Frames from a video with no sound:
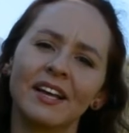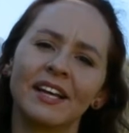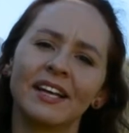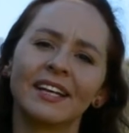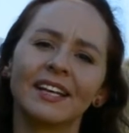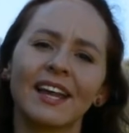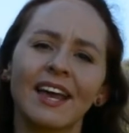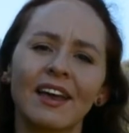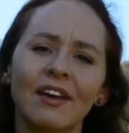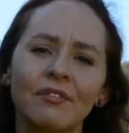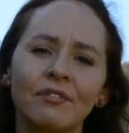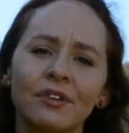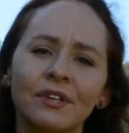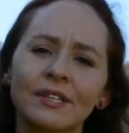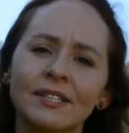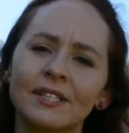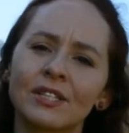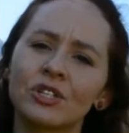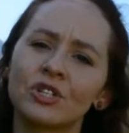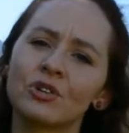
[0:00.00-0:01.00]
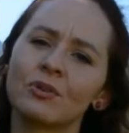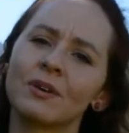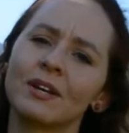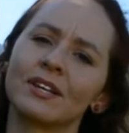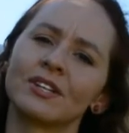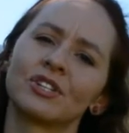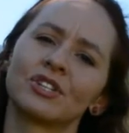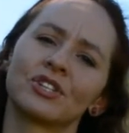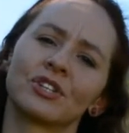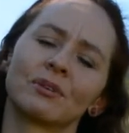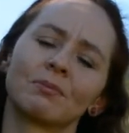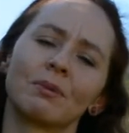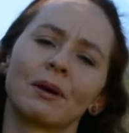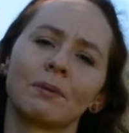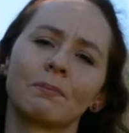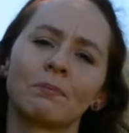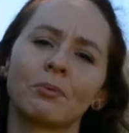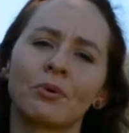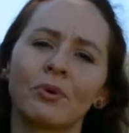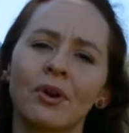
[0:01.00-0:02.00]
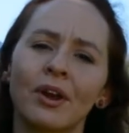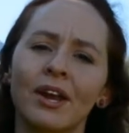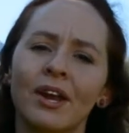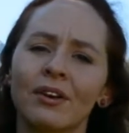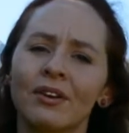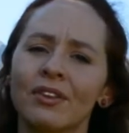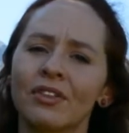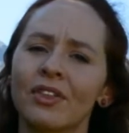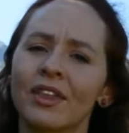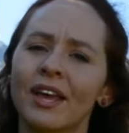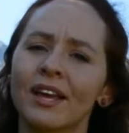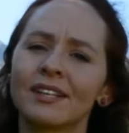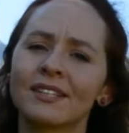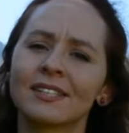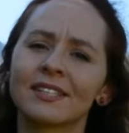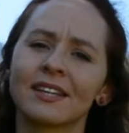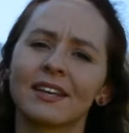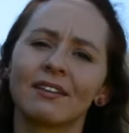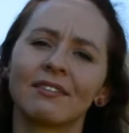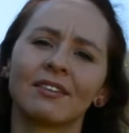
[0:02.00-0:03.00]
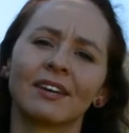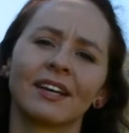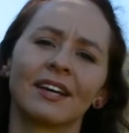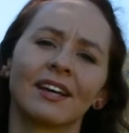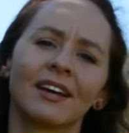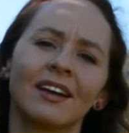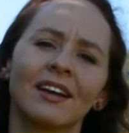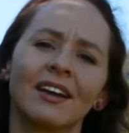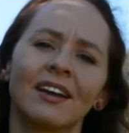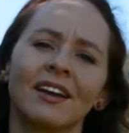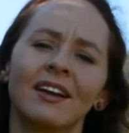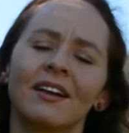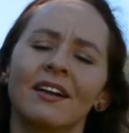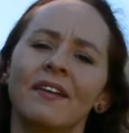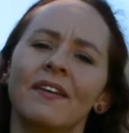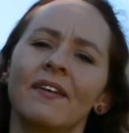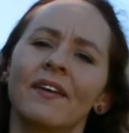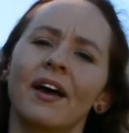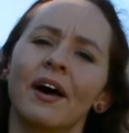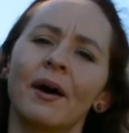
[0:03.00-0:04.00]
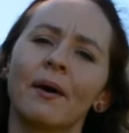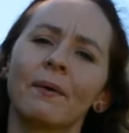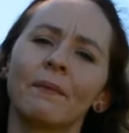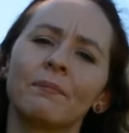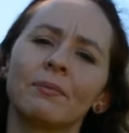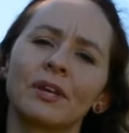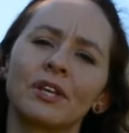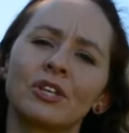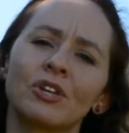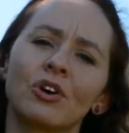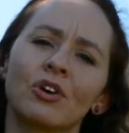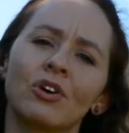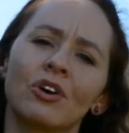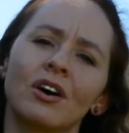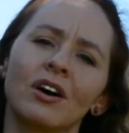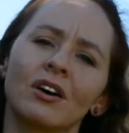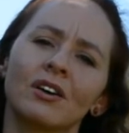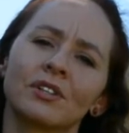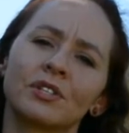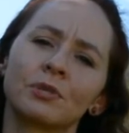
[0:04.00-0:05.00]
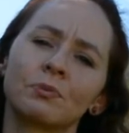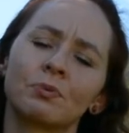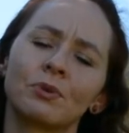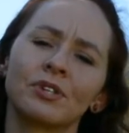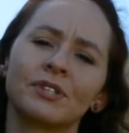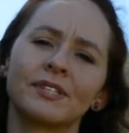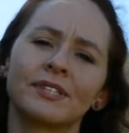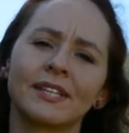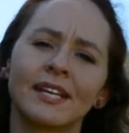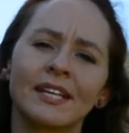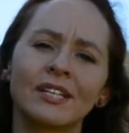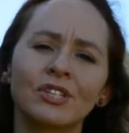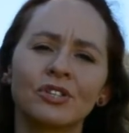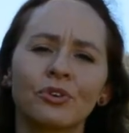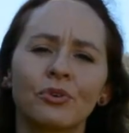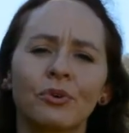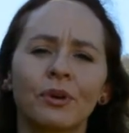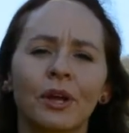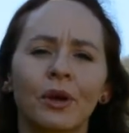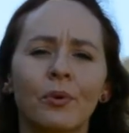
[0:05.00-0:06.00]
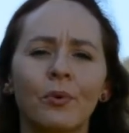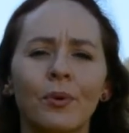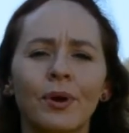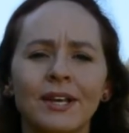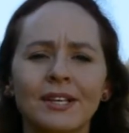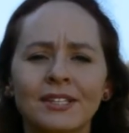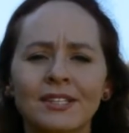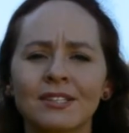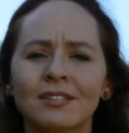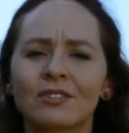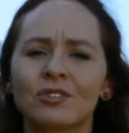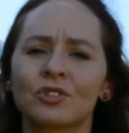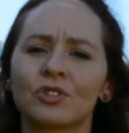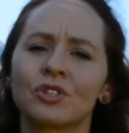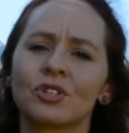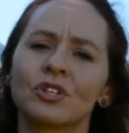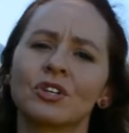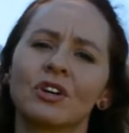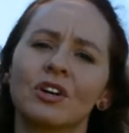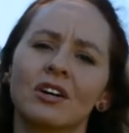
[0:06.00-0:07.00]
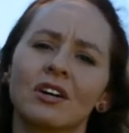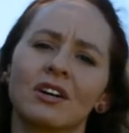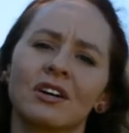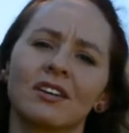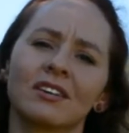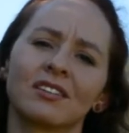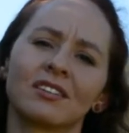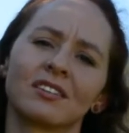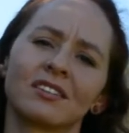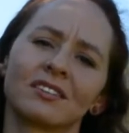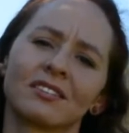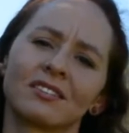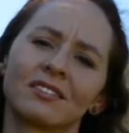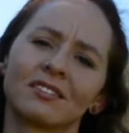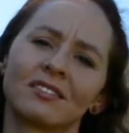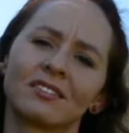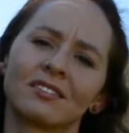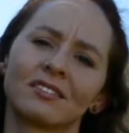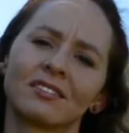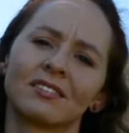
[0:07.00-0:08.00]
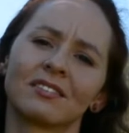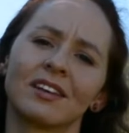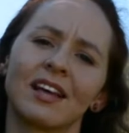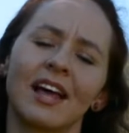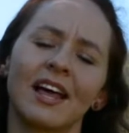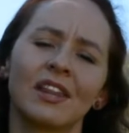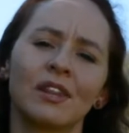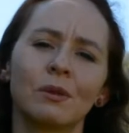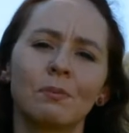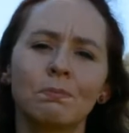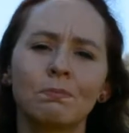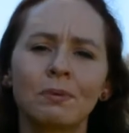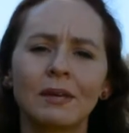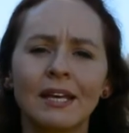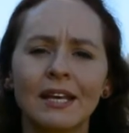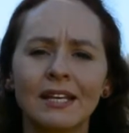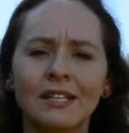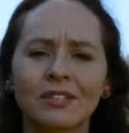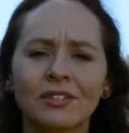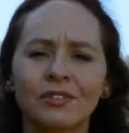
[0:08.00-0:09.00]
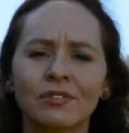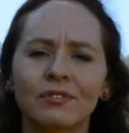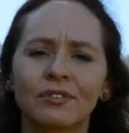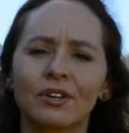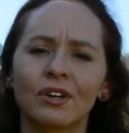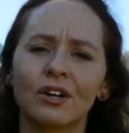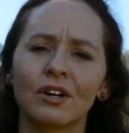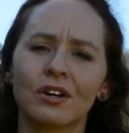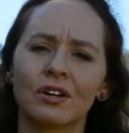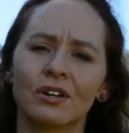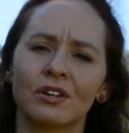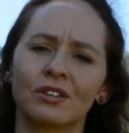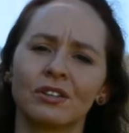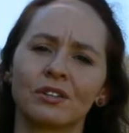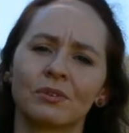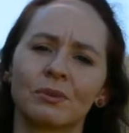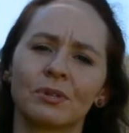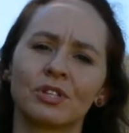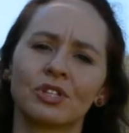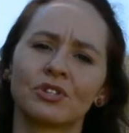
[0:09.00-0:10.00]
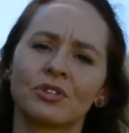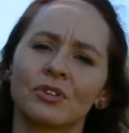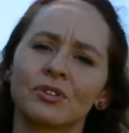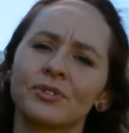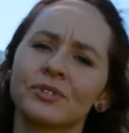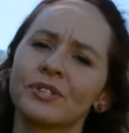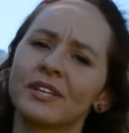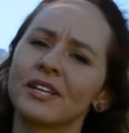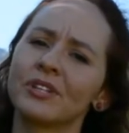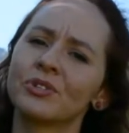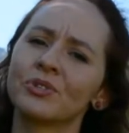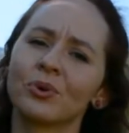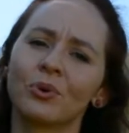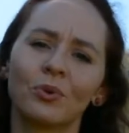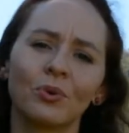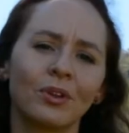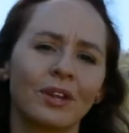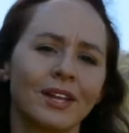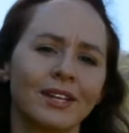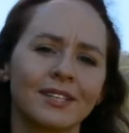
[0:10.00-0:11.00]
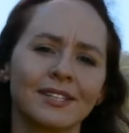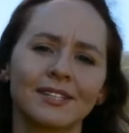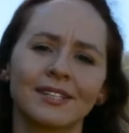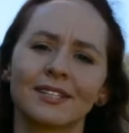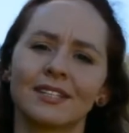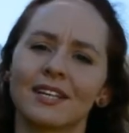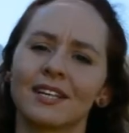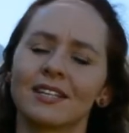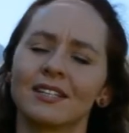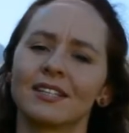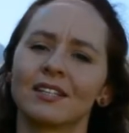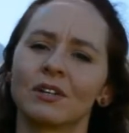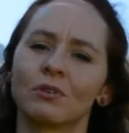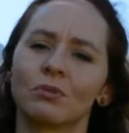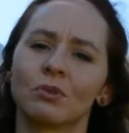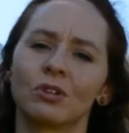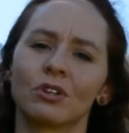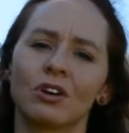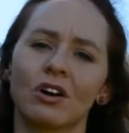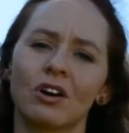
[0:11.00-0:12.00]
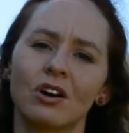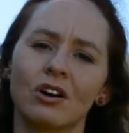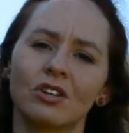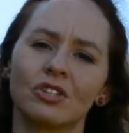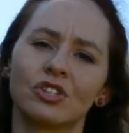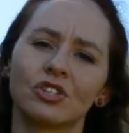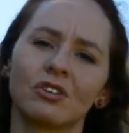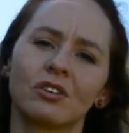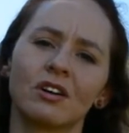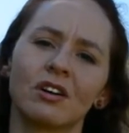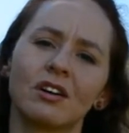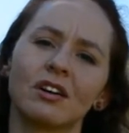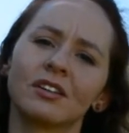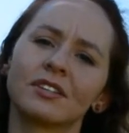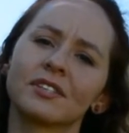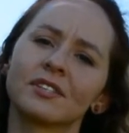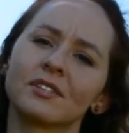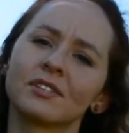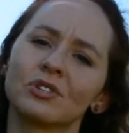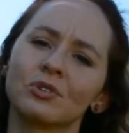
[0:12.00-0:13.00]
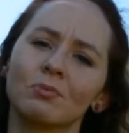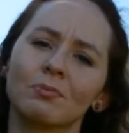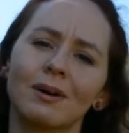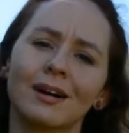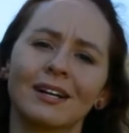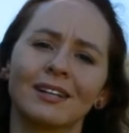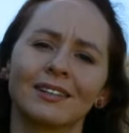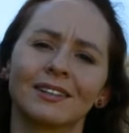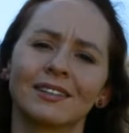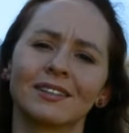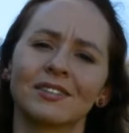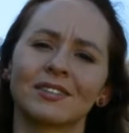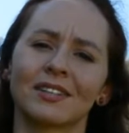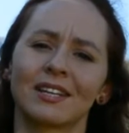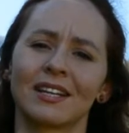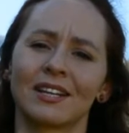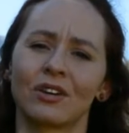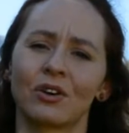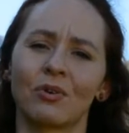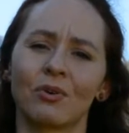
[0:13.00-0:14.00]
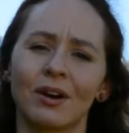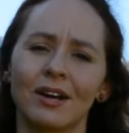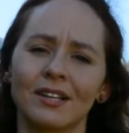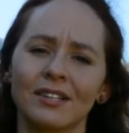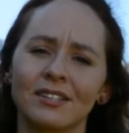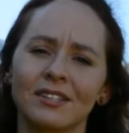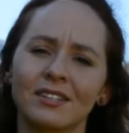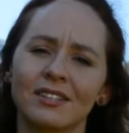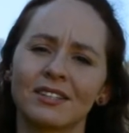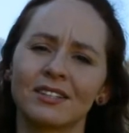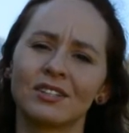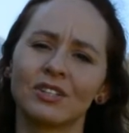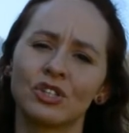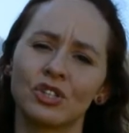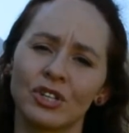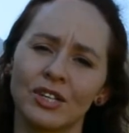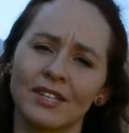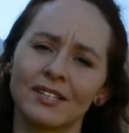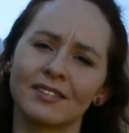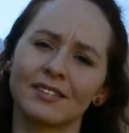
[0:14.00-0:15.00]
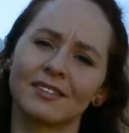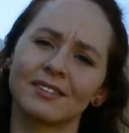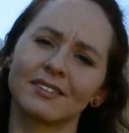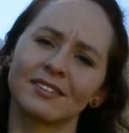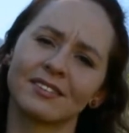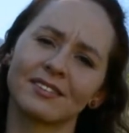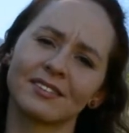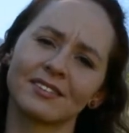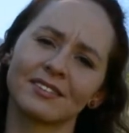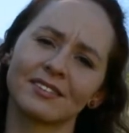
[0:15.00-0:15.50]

In every situation, by prayer and thanksgiving in your hearts, present your requests to God, and the peace of God, which transcends all understanding, will guard your hearts and your minds in Christ Jesus.